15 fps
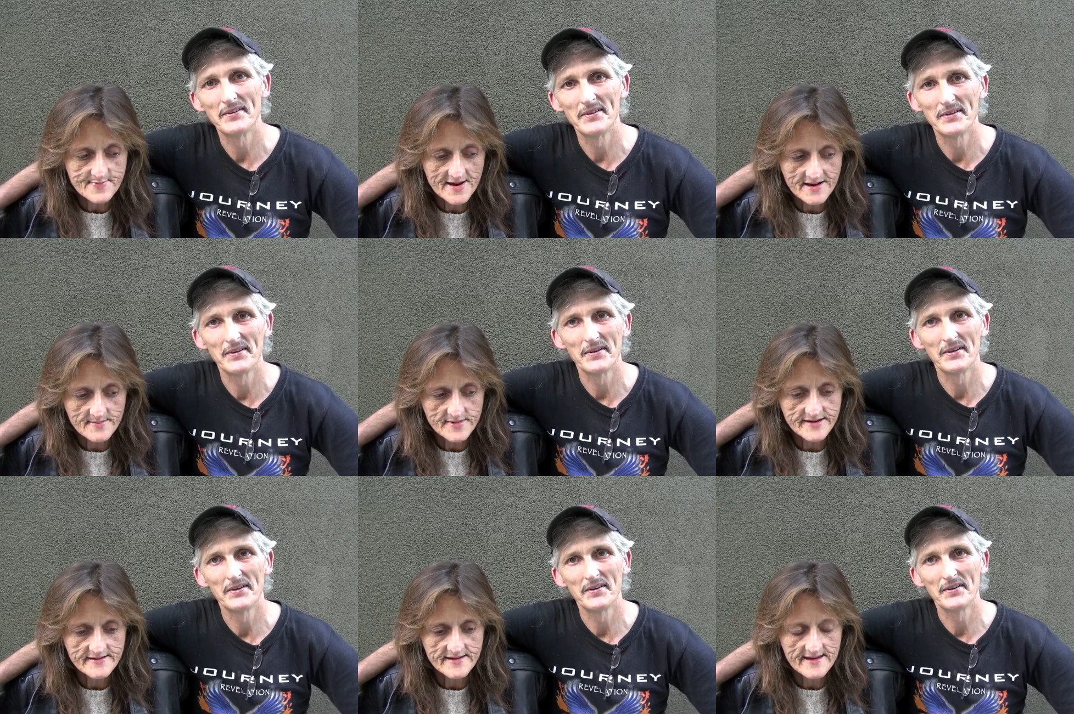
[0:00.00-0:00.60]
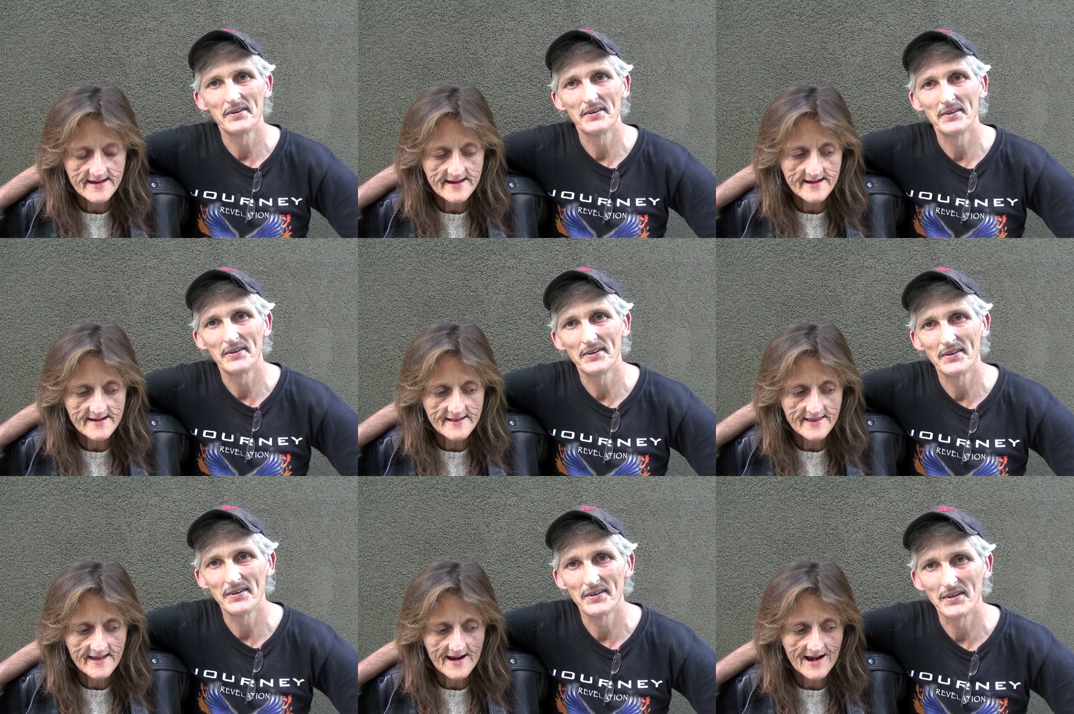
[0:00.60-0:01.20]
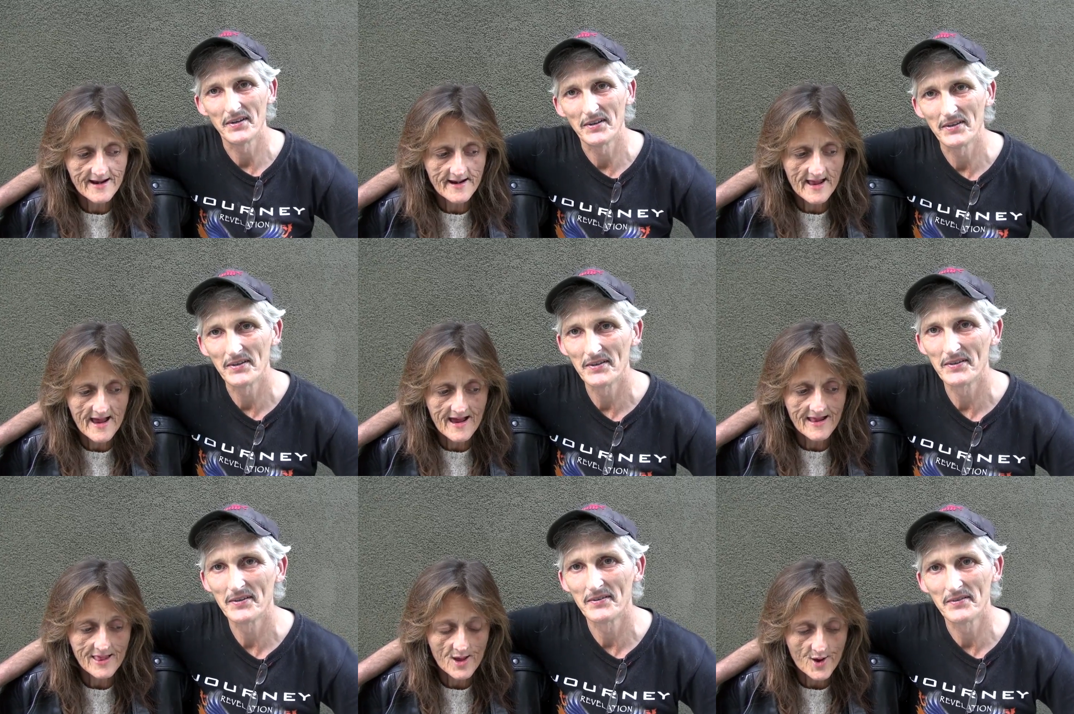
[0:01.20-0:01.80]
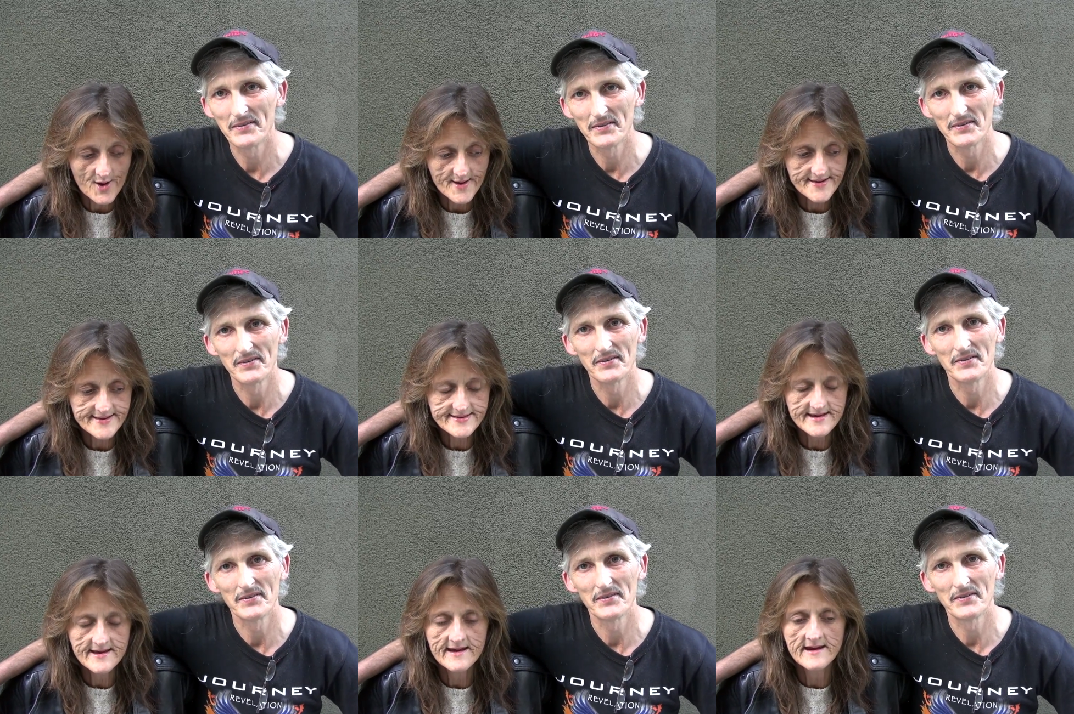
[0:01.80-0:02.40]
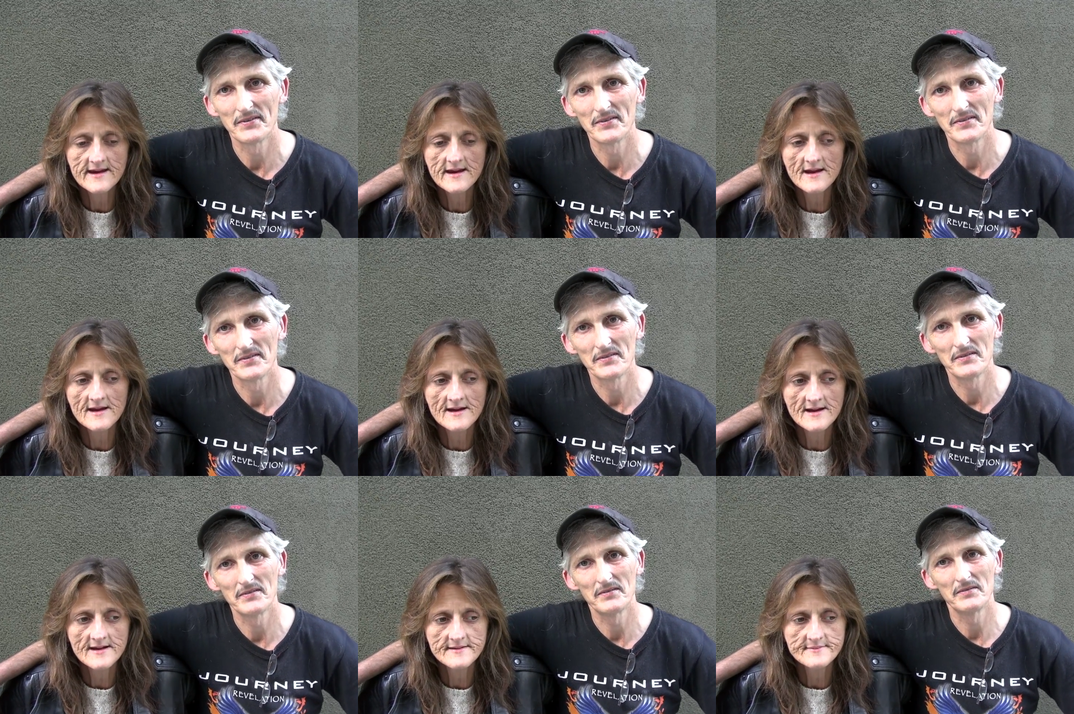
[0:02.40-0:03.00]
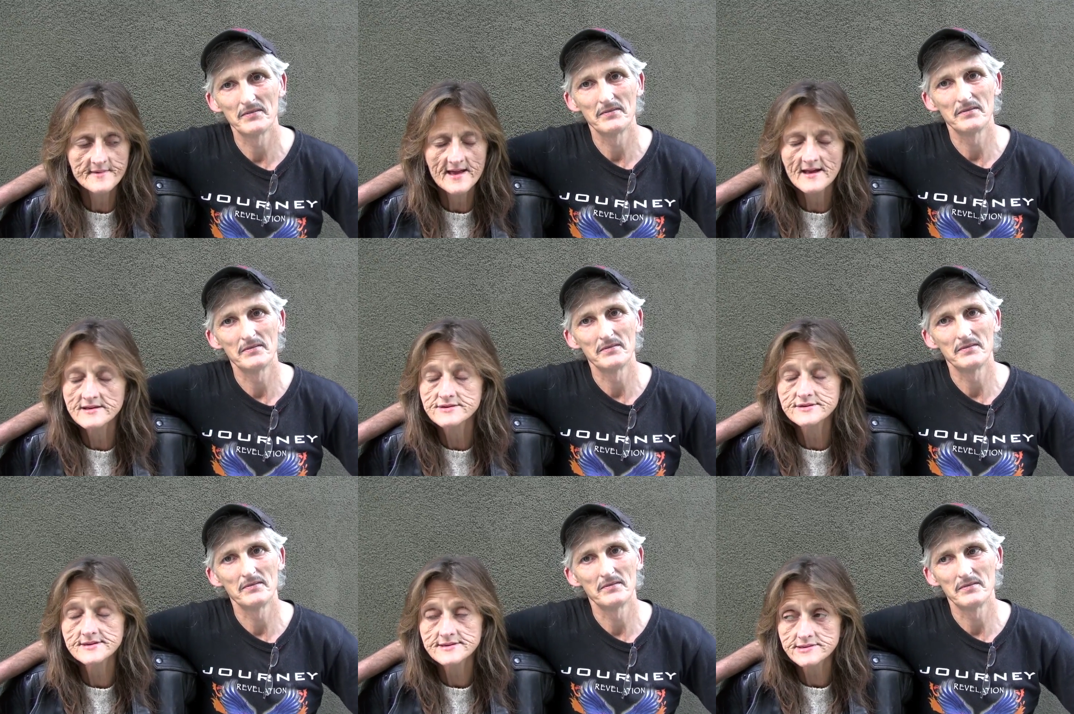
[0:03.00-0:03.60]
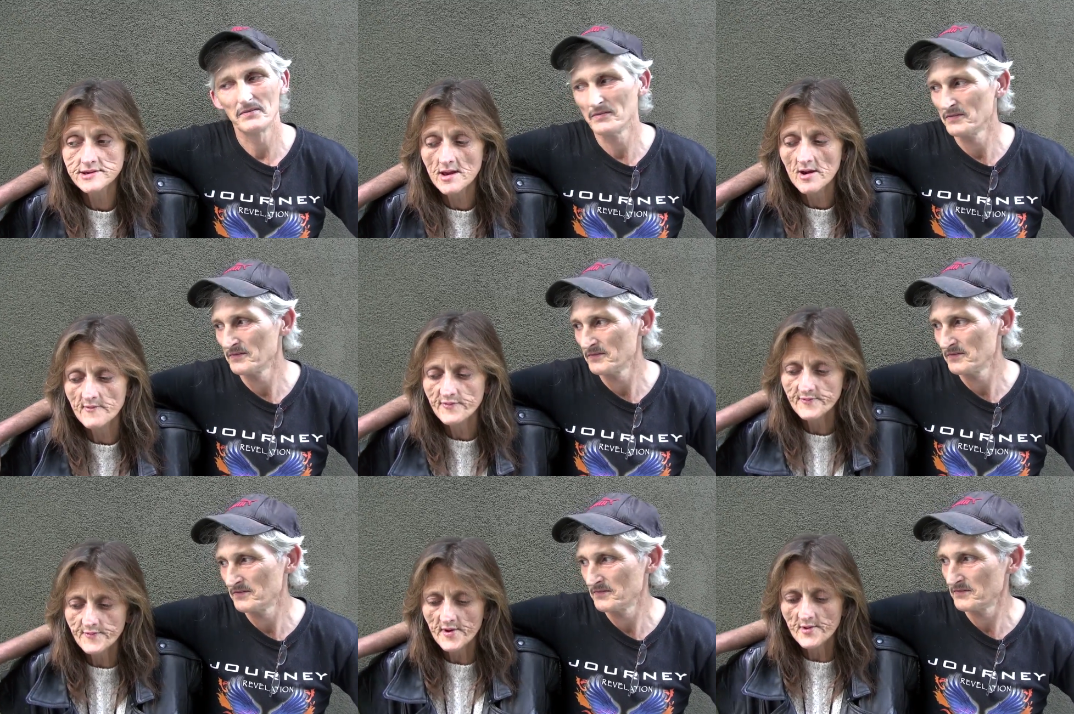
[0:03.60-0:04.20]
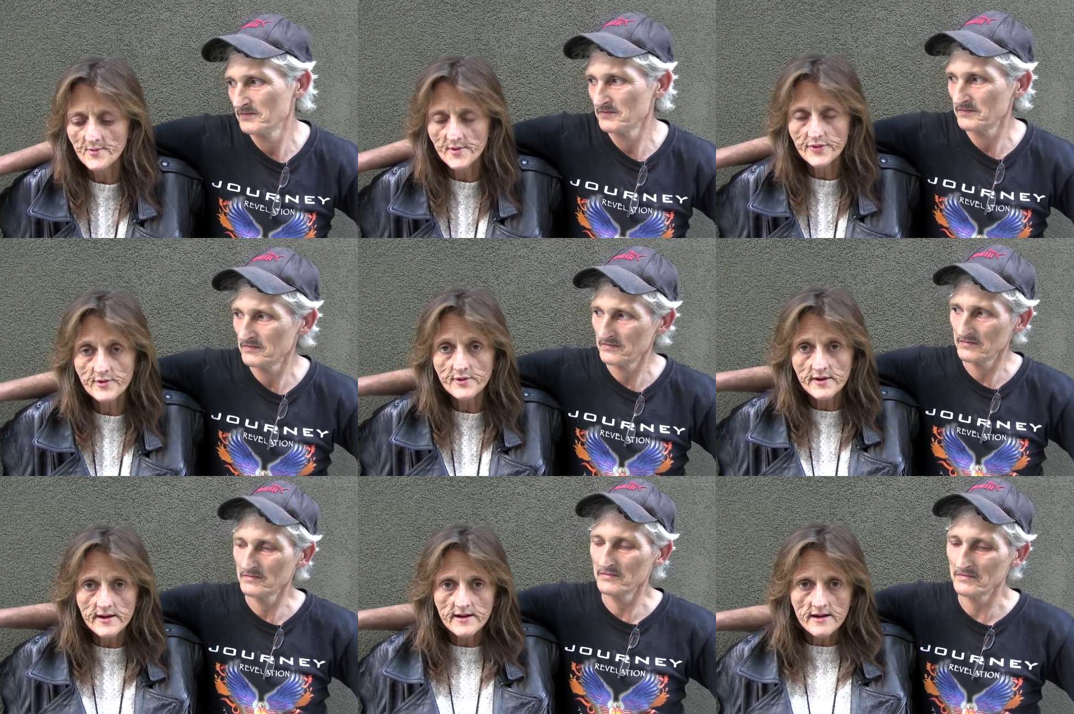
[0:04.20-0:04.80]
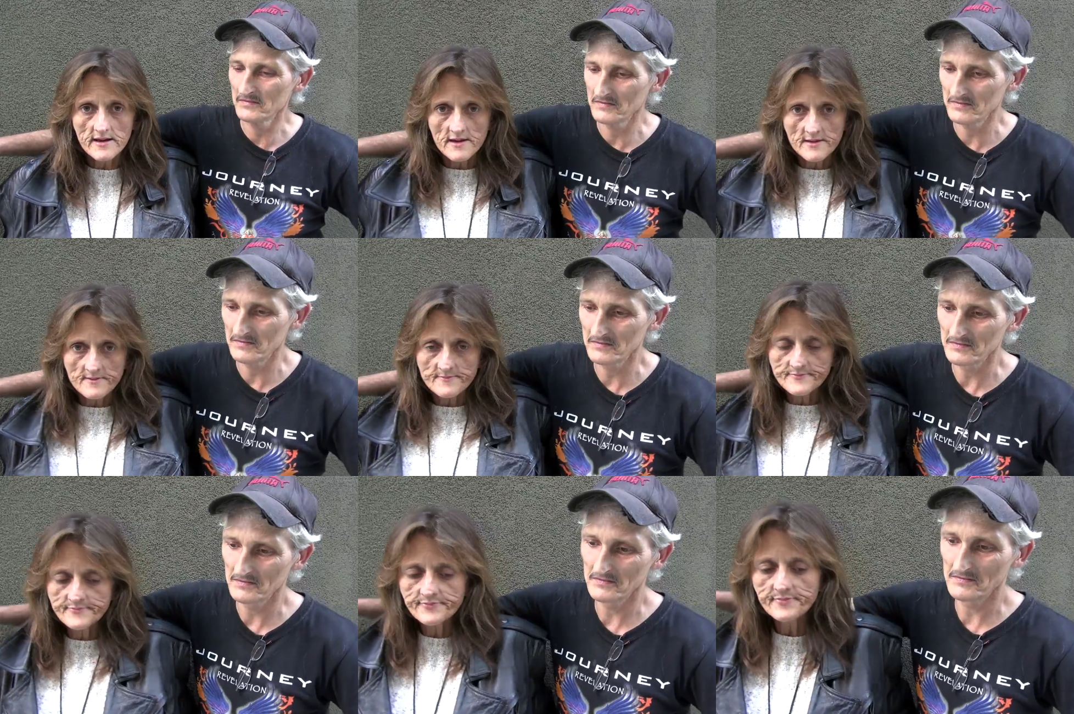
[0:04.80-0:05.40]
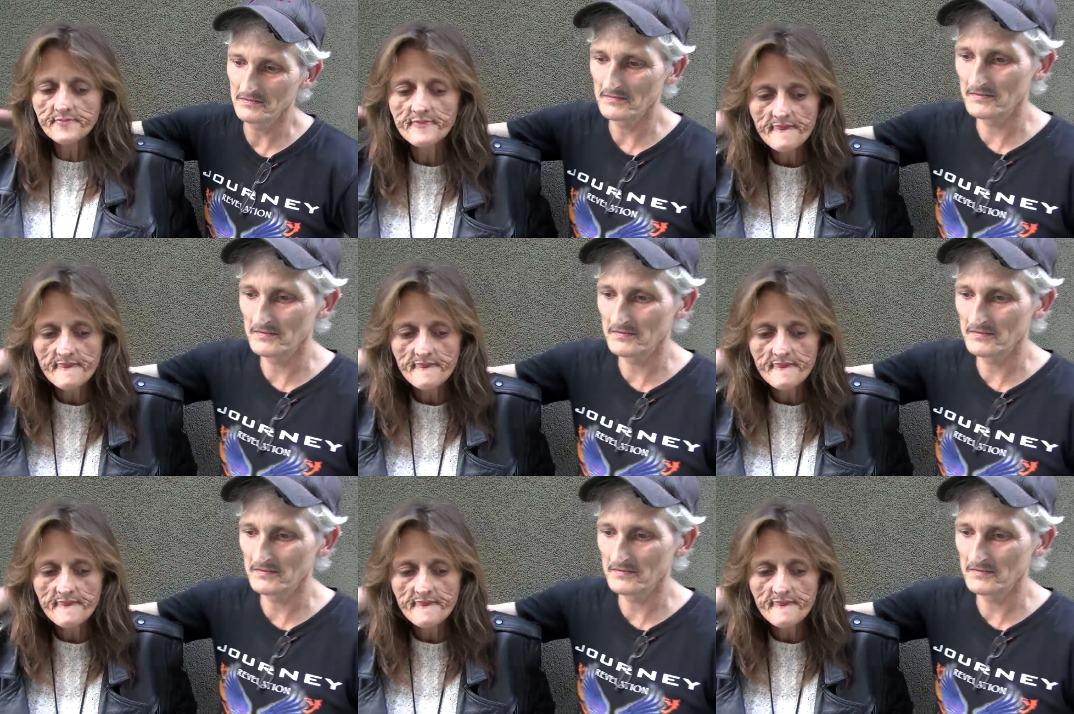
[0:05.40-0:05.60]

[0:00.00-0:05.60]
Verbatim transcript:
Speaker 1: baby, and I, I lost. And God, I just got the phone with her, and um,